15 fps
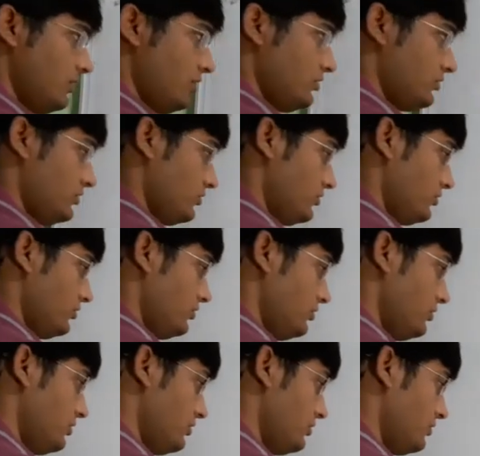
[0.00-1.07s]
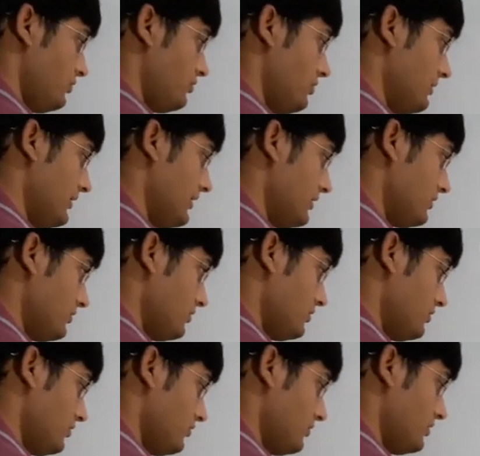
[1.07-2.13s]
So we will get
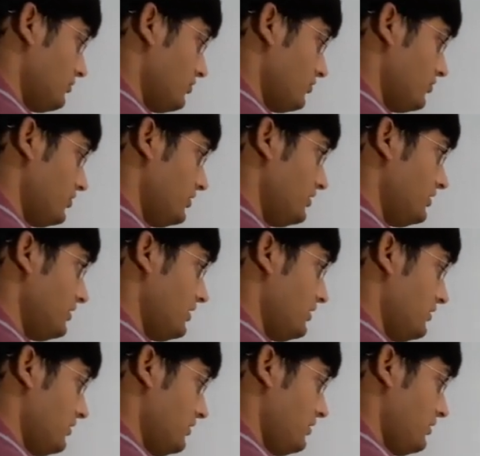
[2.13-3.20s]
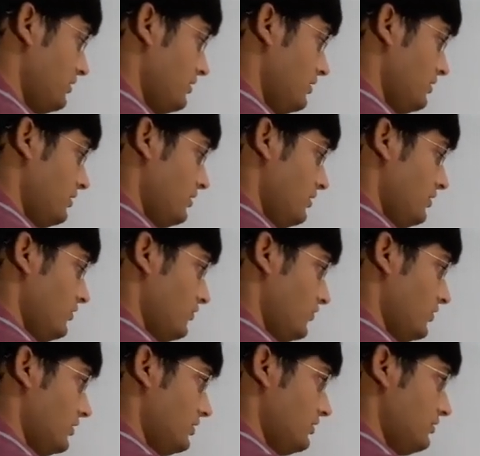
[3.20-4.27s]
1.3d,
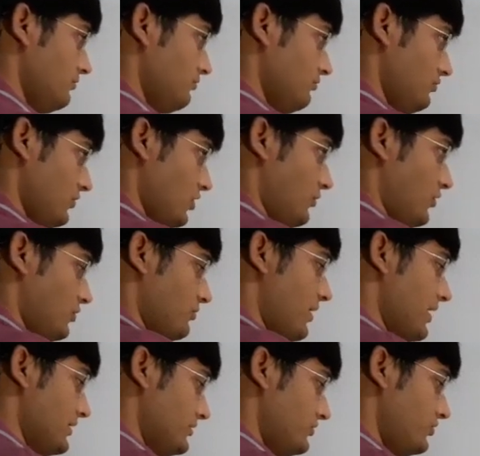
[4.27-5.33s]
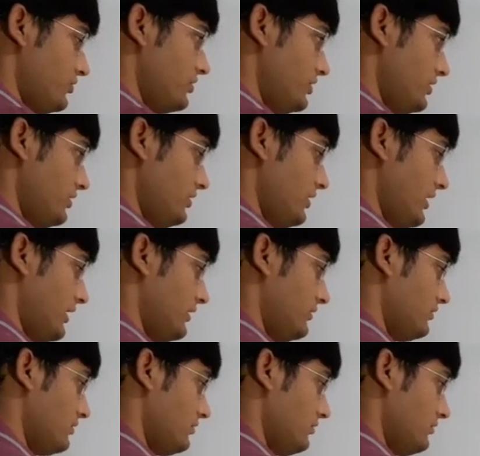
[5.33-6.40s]
1 upon minus 3d,
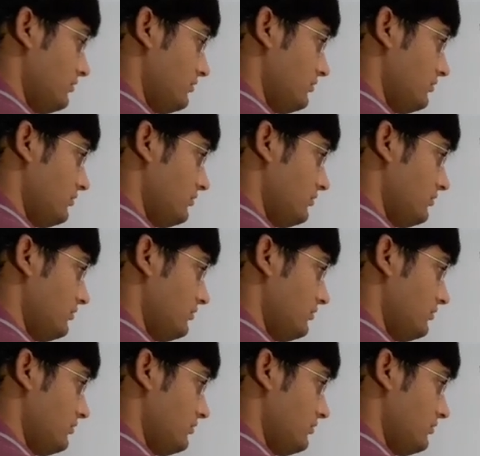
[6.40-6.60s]
and